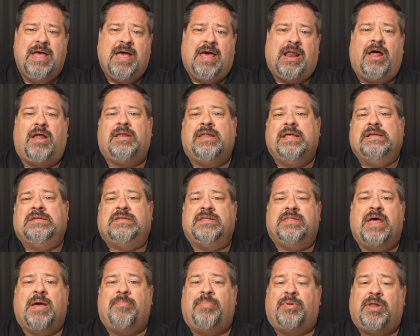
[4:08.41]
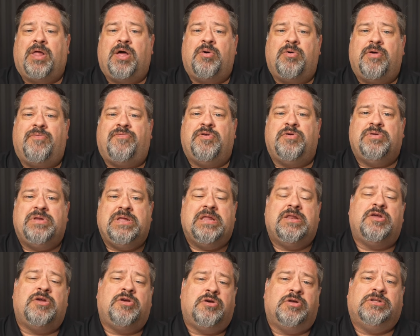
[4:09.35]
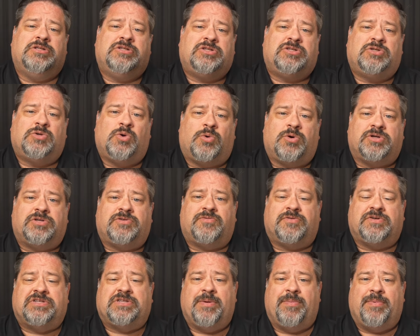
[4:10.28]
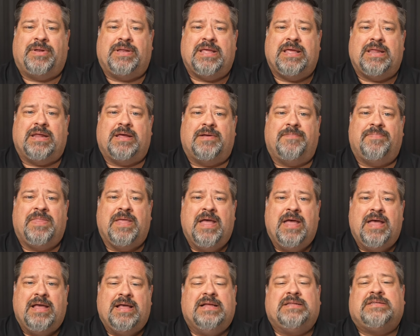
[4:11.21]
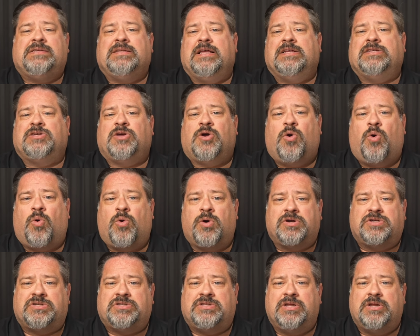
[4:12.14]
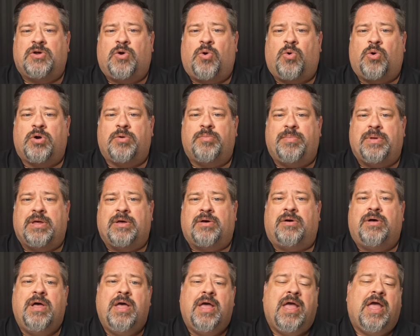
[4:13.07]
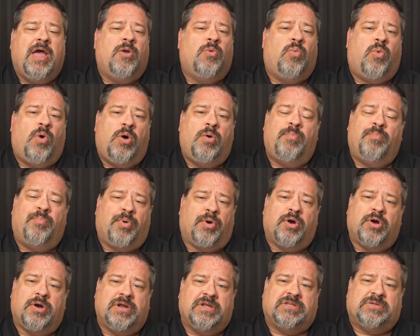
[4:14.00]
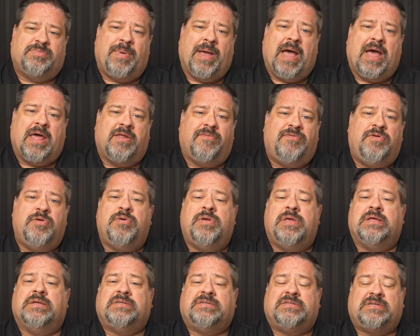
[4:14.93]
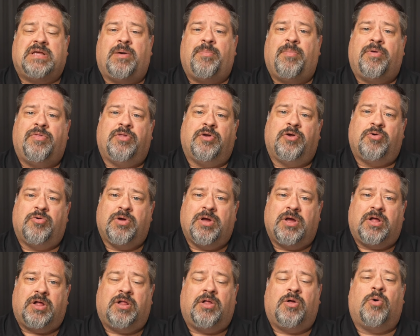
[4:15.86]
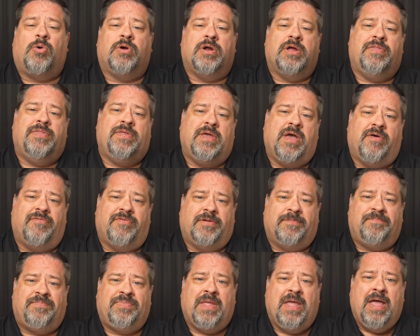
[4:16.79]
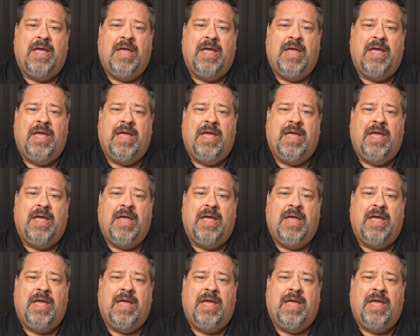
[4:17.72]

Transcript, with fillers: and I'll link to that below if you need a good source for semolina. It's less coarse than cornmeal and won't burn as bad if you get some on the grill or in the oven.